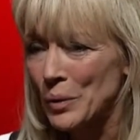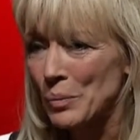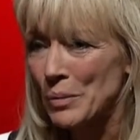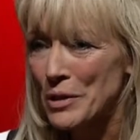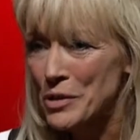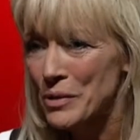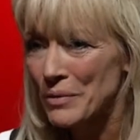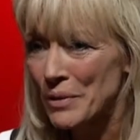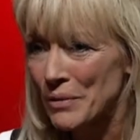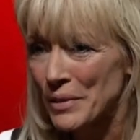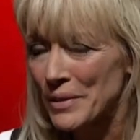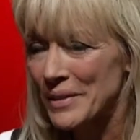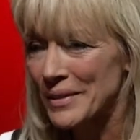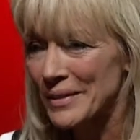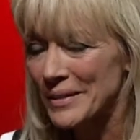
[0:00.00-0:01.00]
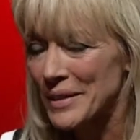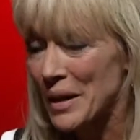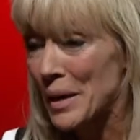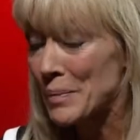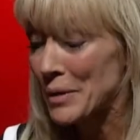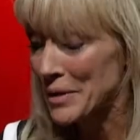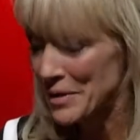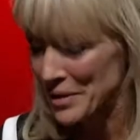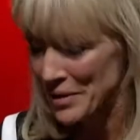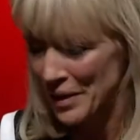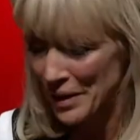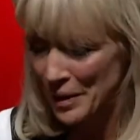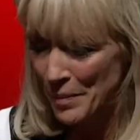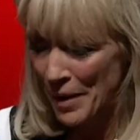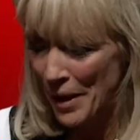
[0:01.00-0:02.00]
bunch of different uh, topics to
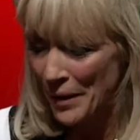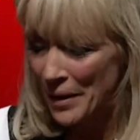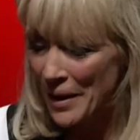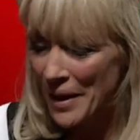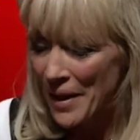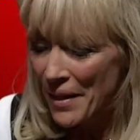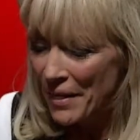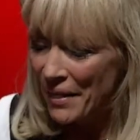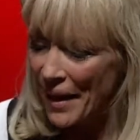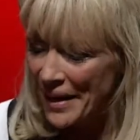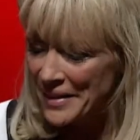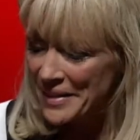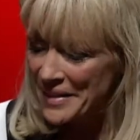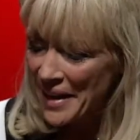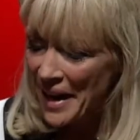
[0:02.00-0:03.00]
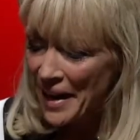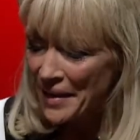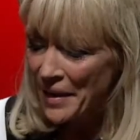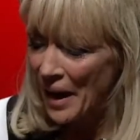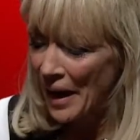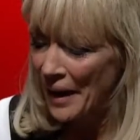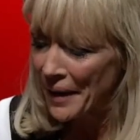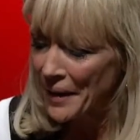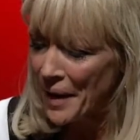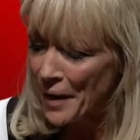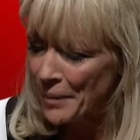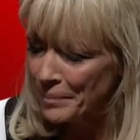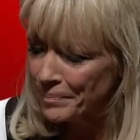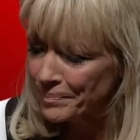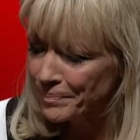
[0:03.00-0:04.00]
talk about. That said, I.
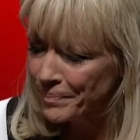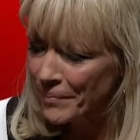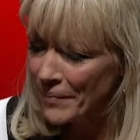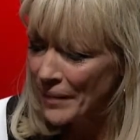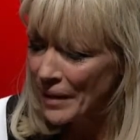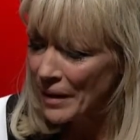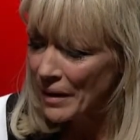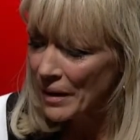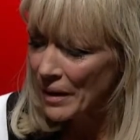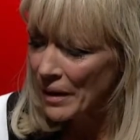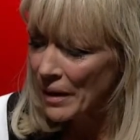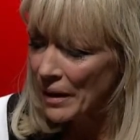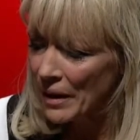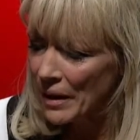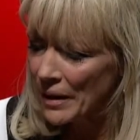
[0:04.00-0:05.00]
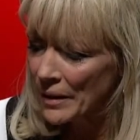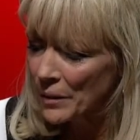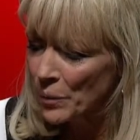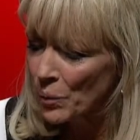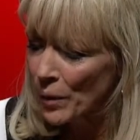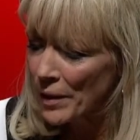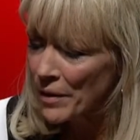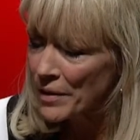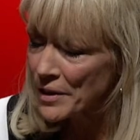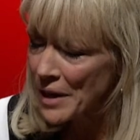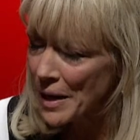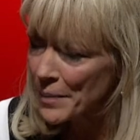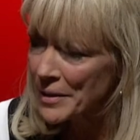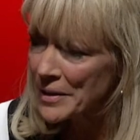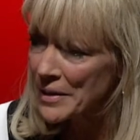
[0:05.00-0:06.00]
Um, one of the
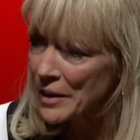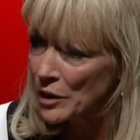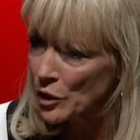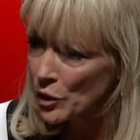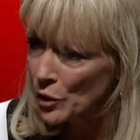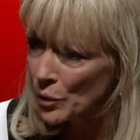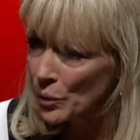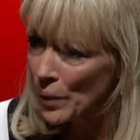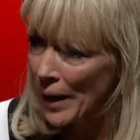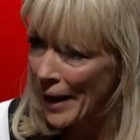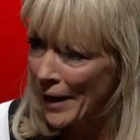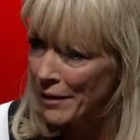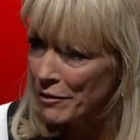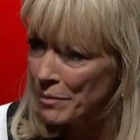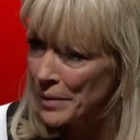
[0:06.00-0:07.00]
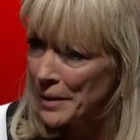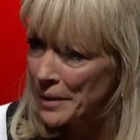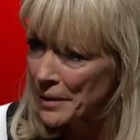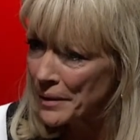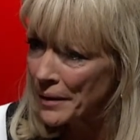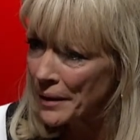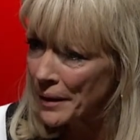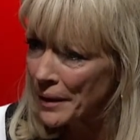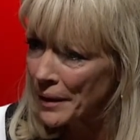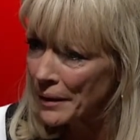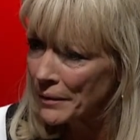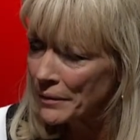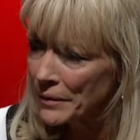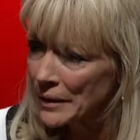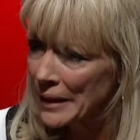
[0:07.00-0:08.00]
topics that you have been uh,
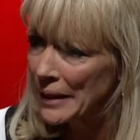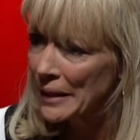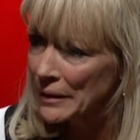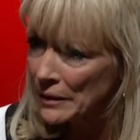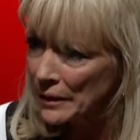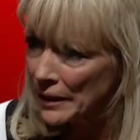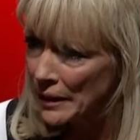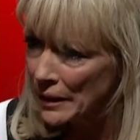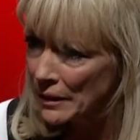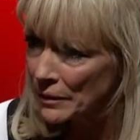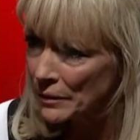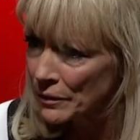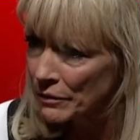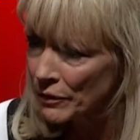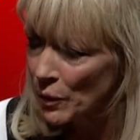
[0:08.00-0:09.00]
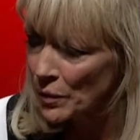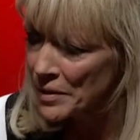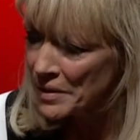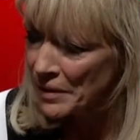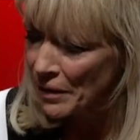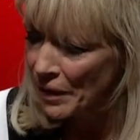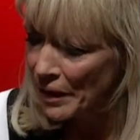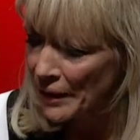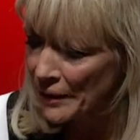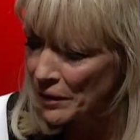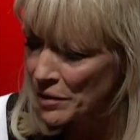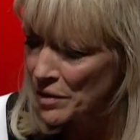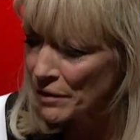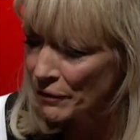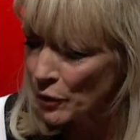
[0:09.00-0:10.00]
keenly focusing on
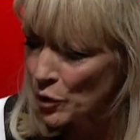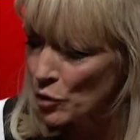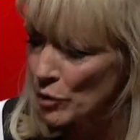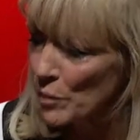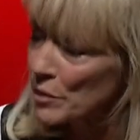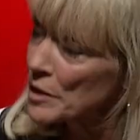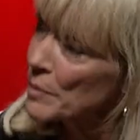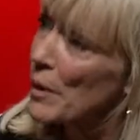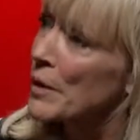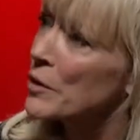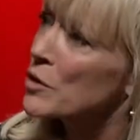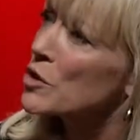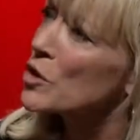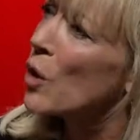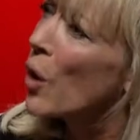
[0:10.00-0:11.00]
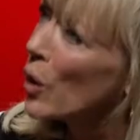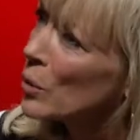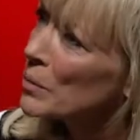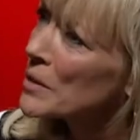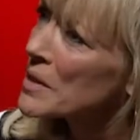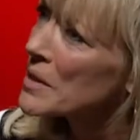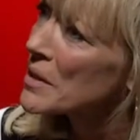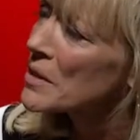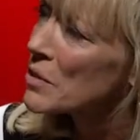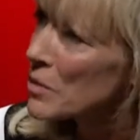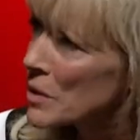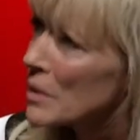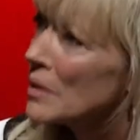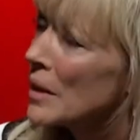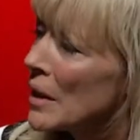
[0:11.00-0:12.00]
is the first responders to homelessness. There's
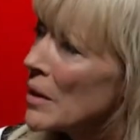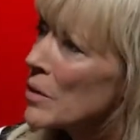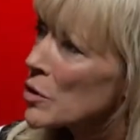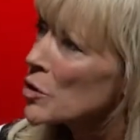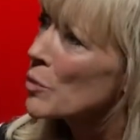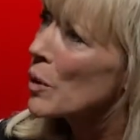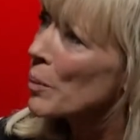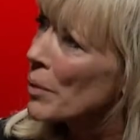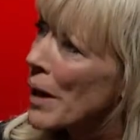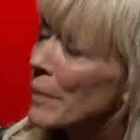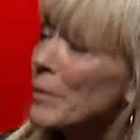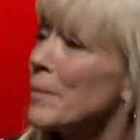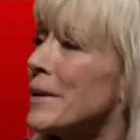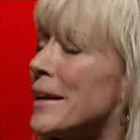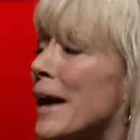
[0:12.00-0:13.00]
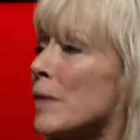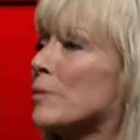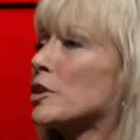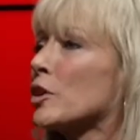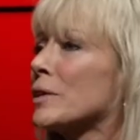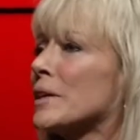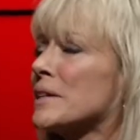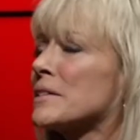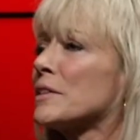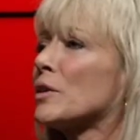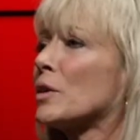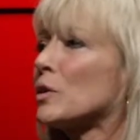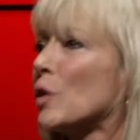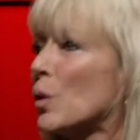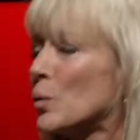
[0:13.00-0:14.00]
a mm there's a real problem, and Albuquerque isn't
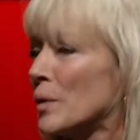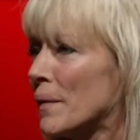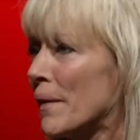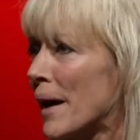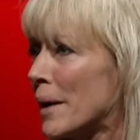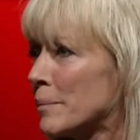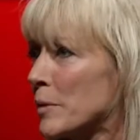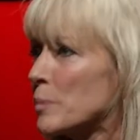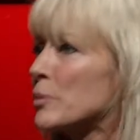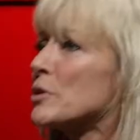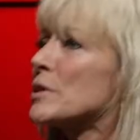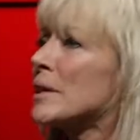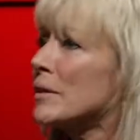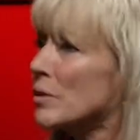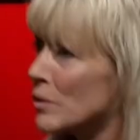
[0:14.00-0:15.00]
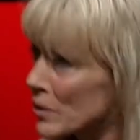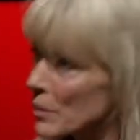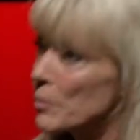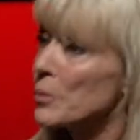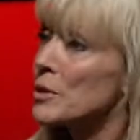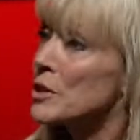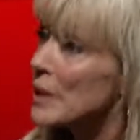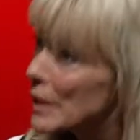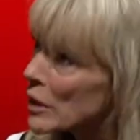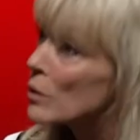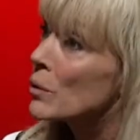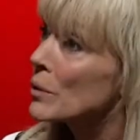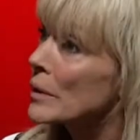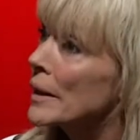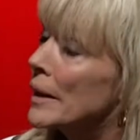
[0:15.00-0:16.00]
alone in that. But particular, right.
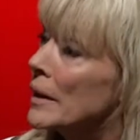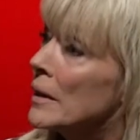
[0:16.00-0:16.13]
particularly